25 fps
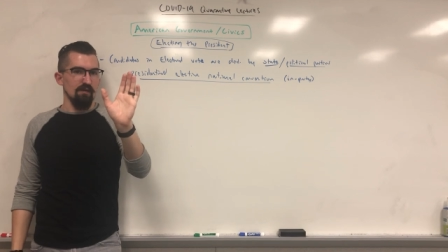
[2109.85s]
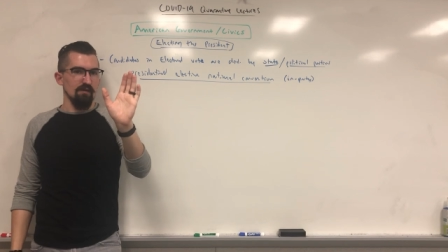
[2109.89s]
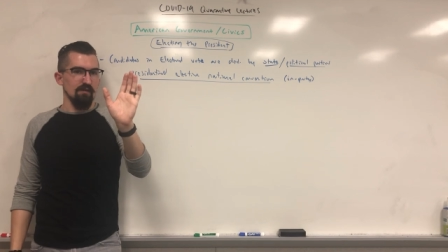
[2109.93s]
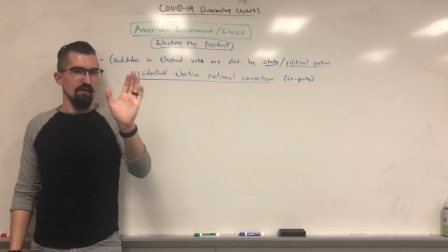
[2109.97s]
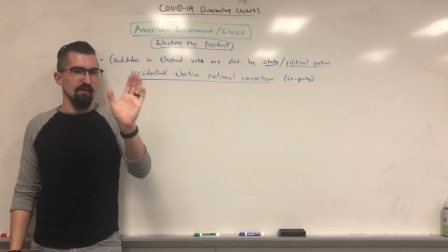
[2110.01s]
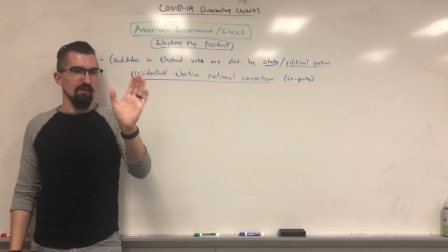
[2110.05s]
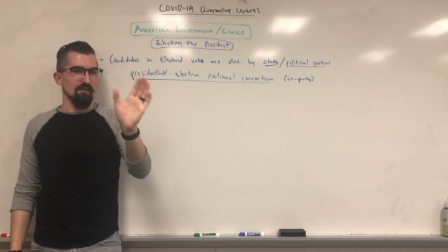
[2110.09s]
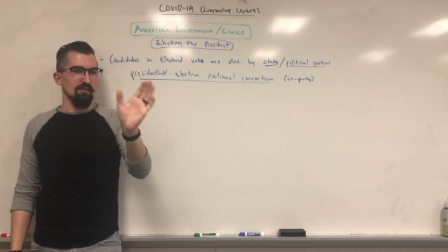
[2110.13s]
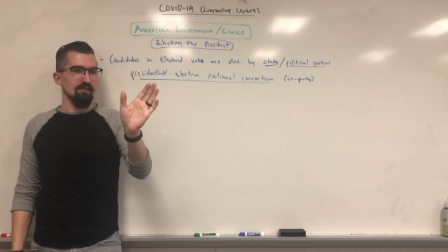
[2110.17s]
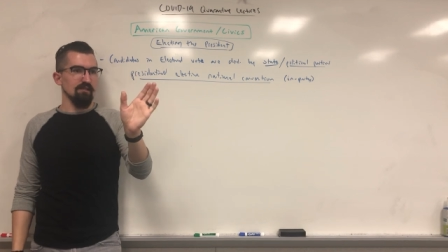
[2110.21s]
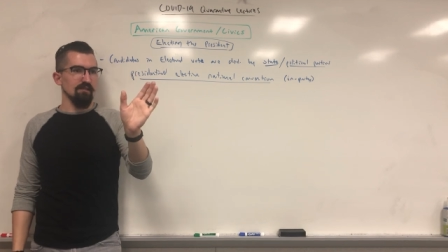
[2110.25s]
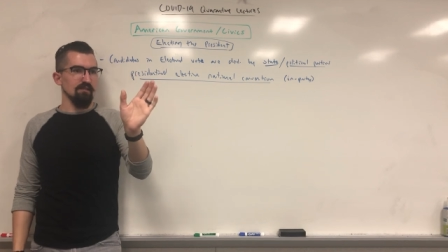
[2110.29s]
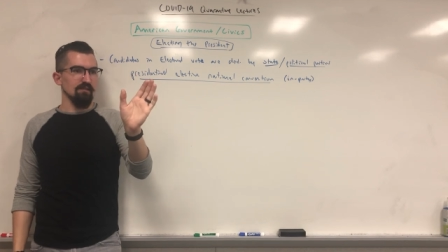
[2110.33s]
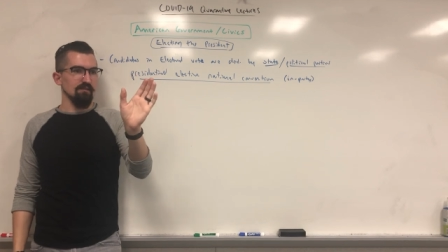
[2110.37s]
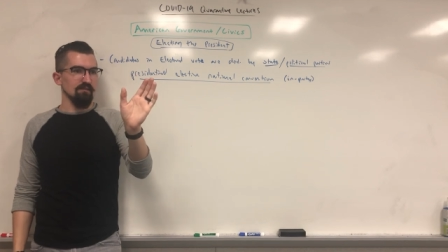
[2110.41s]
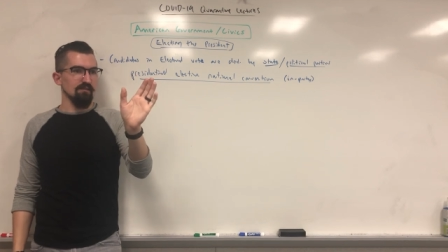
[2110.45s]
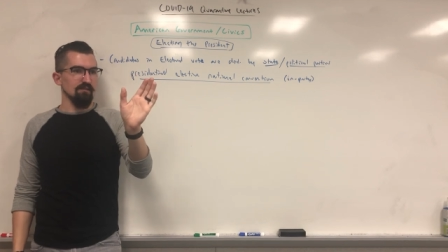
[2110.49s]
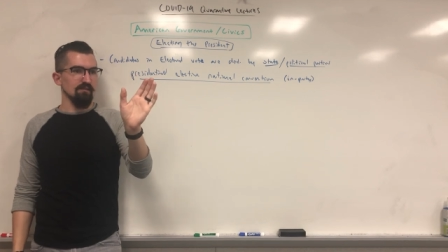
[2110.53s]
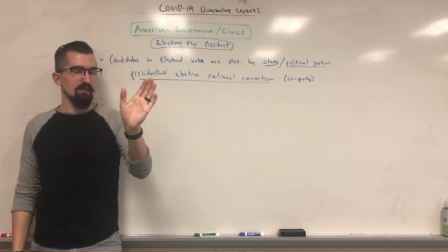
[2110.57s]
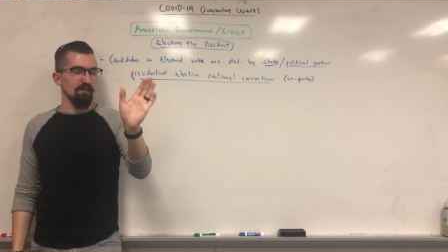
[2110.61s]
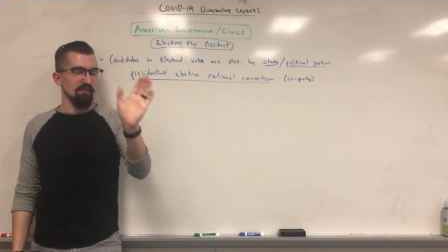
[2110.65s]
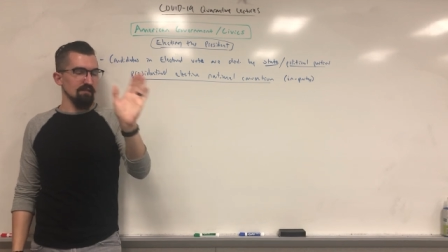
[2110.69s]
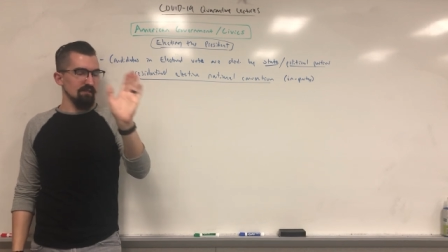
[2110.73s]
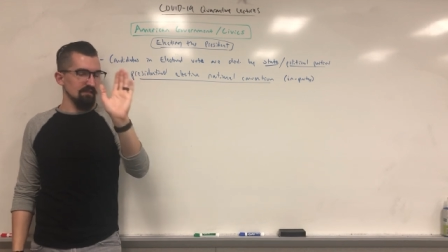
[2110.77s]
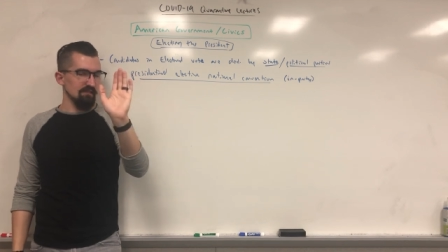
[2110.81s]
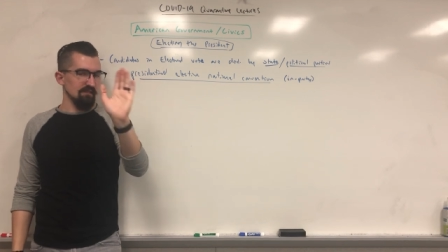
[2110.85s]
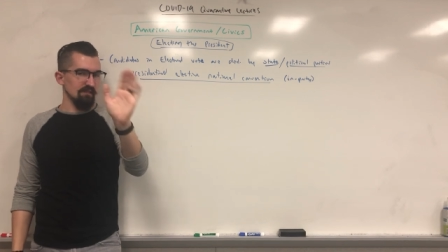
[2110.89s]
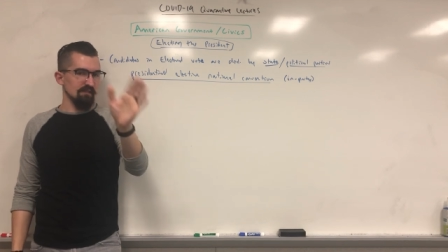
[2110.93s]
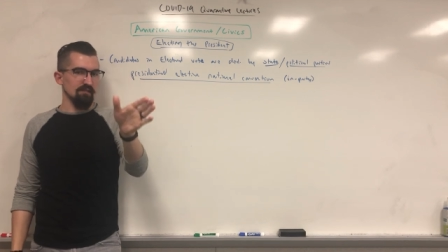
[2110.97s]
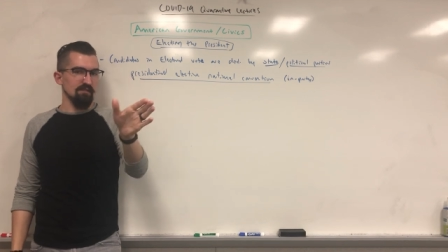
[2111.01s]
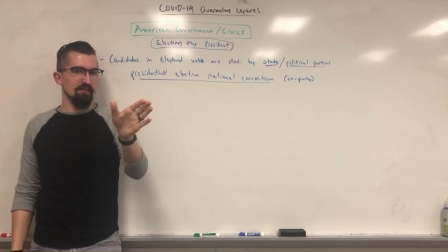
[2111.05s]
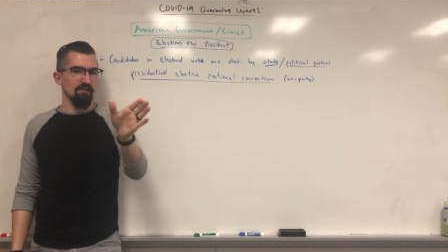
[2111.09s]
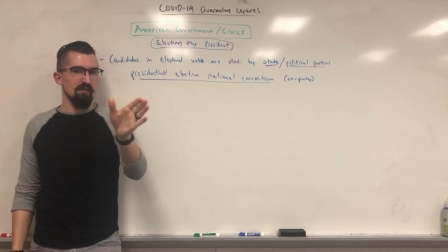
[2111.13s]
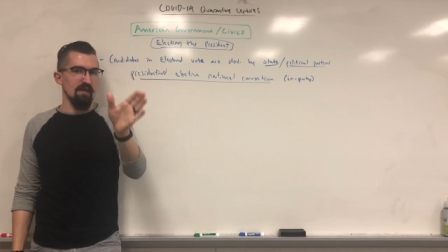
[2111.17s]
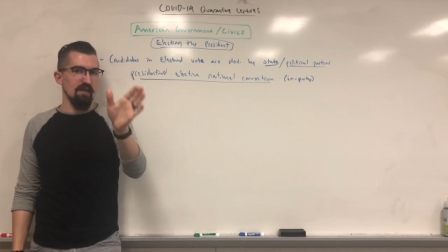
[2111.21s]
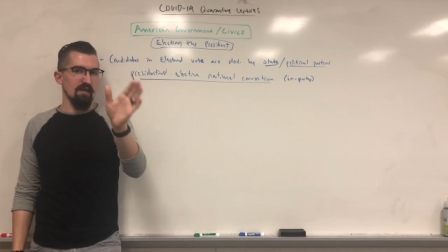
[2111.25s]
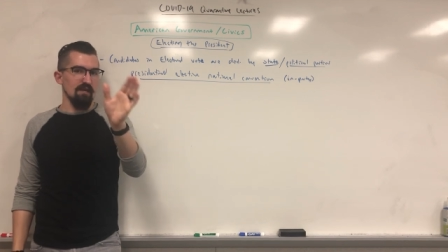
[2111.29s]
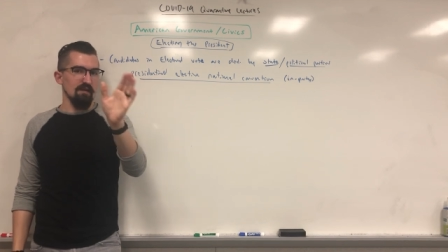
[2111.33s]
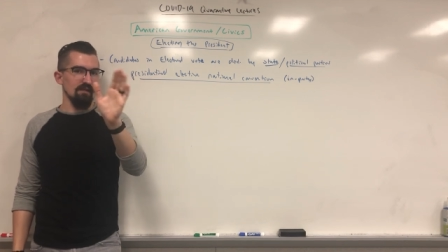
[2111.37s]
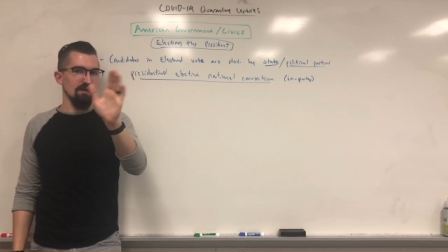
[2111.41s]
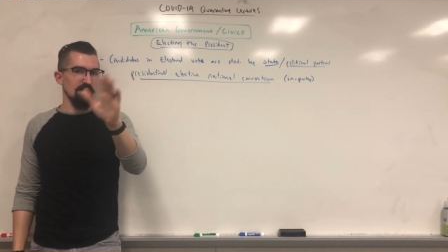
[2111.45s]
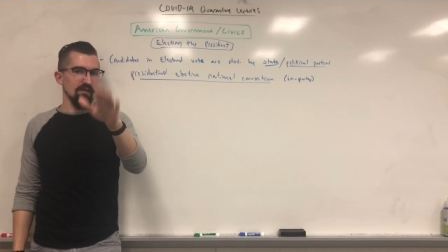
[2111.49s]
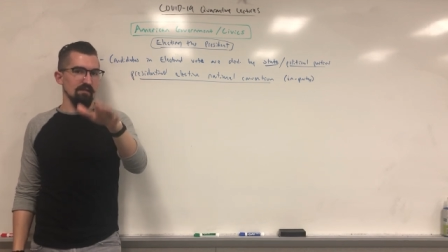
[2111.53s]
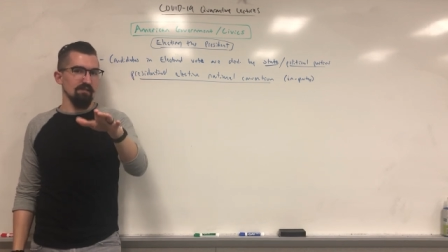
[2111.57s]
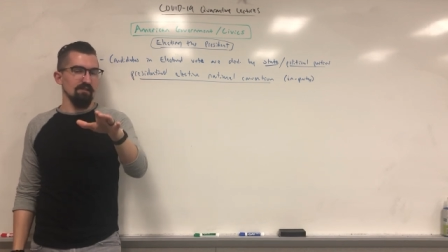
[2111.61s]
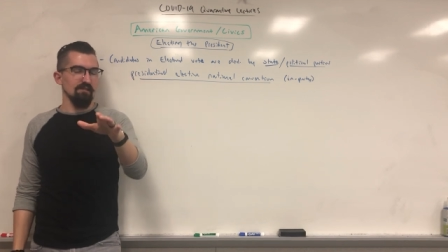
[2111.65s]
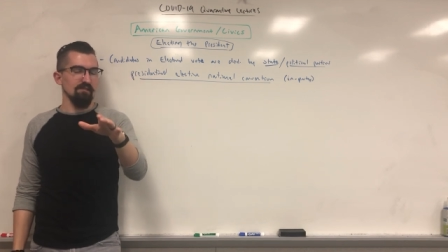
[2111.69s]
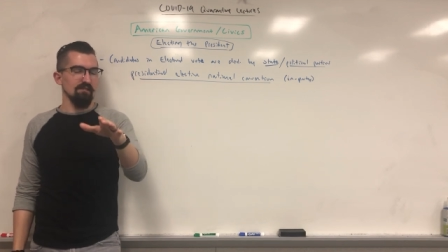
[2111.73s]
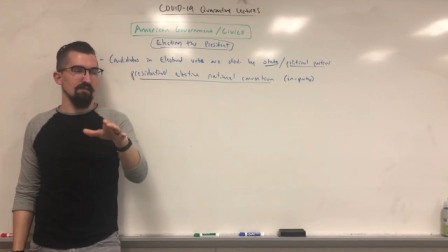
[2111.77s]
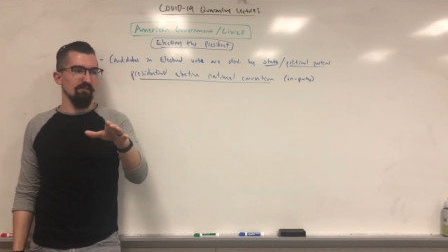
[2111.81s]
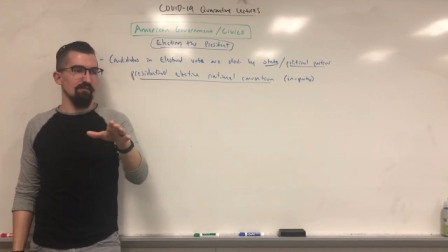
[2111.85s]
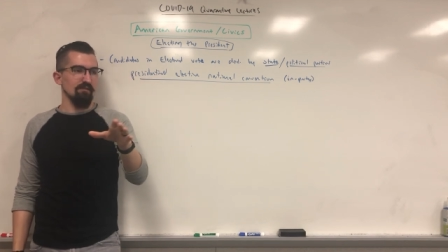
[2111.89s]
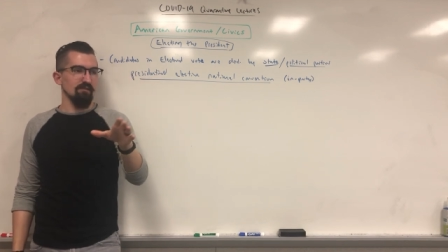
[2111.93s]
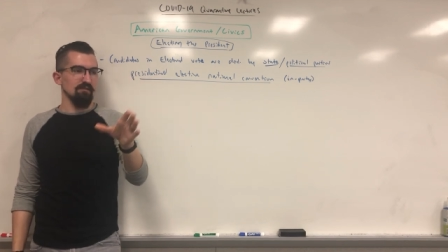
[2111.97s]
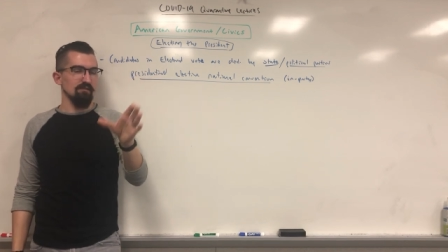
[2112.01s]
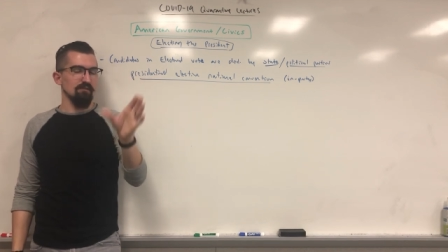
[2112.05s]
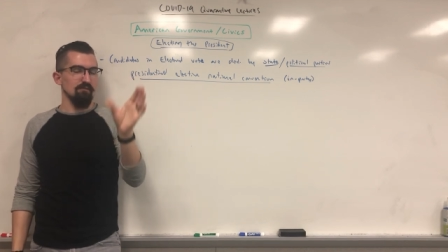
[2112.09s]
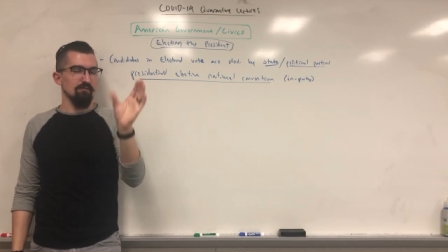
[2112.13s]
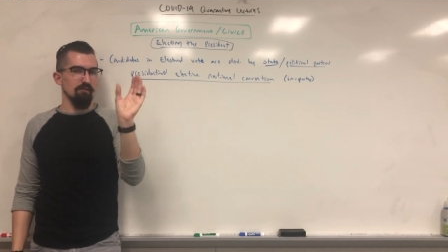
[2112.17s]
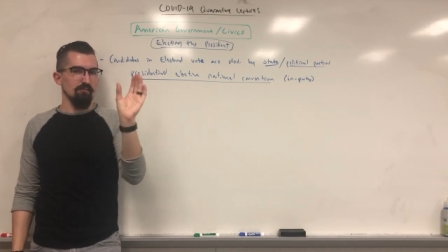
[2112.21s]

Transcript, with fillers: 1968 and 1972,